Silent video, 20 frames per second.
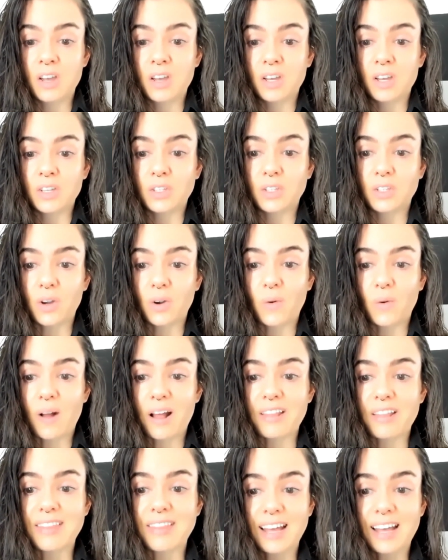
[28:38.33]
So
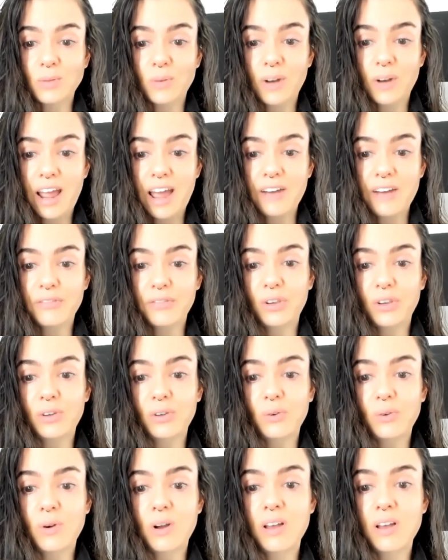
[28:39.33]
that's what I have for
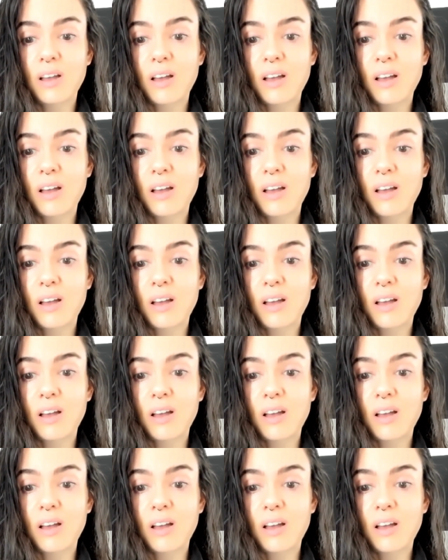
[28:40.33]
you.